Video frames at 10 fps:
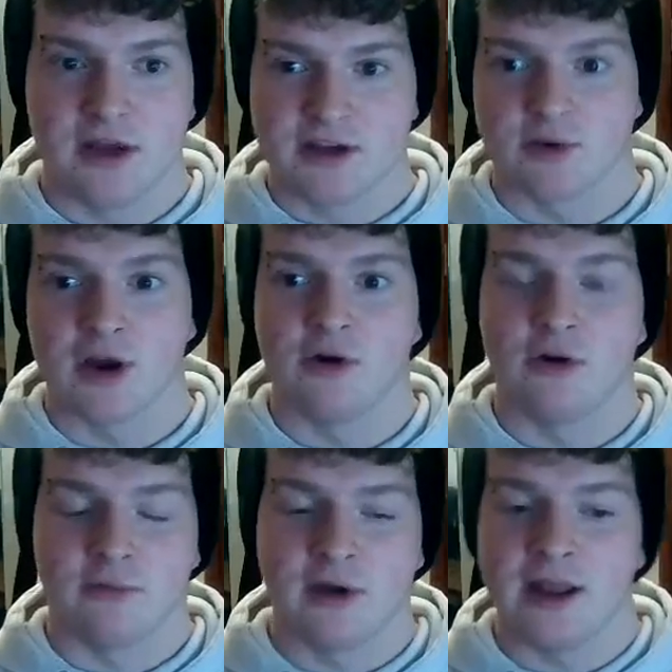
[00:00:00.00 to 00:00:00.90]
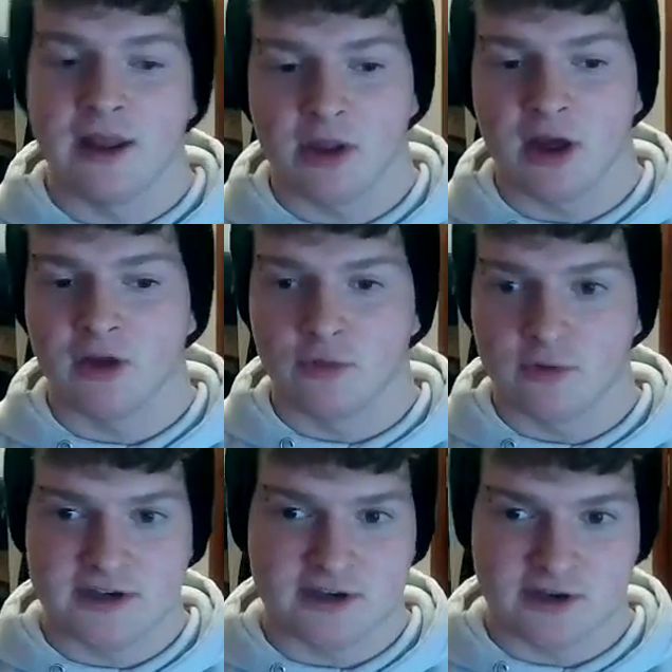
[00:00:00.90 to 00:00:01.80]
So I can't really apply your
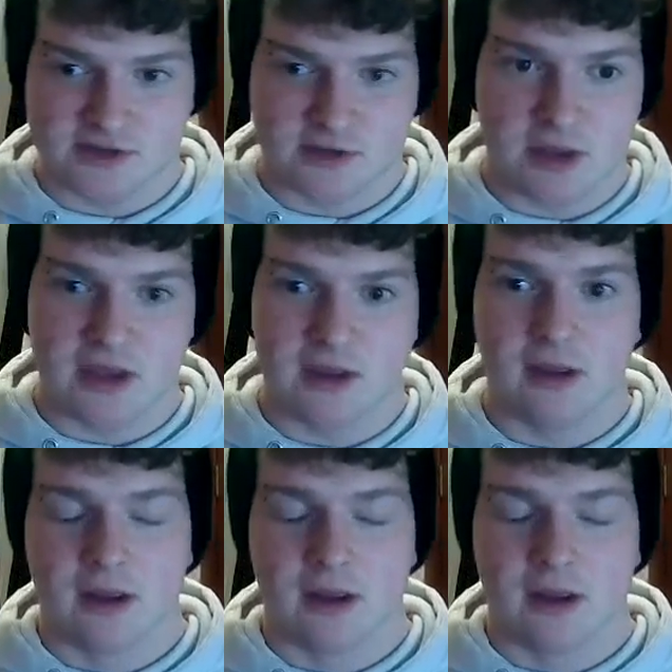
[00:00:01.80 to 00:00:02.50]
research to me.